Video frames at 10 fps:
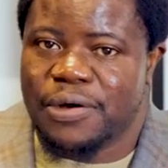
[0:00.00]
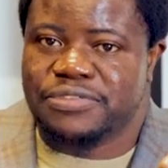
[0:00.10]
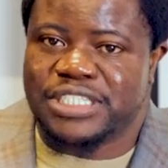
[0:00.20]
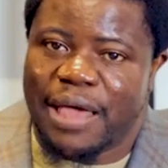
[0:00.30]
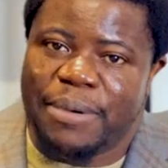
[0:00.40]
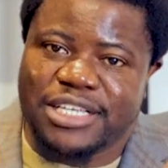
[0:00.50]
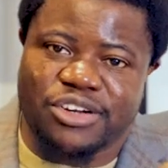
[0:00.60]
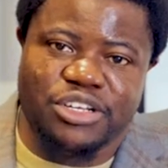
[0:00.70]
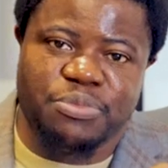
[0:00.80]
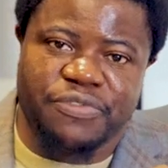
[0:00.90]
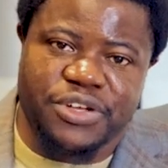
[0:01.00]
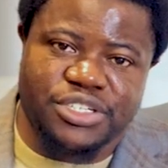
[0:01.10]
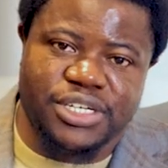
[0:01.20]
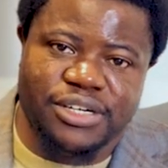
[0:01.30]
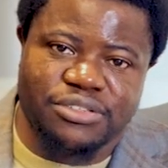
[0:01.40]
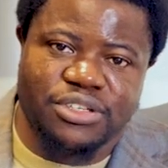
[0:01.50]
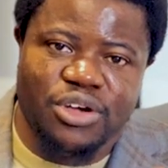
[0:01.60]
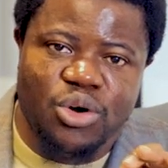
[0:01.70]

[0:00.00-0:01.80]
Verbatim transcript: of cybersecurity professionals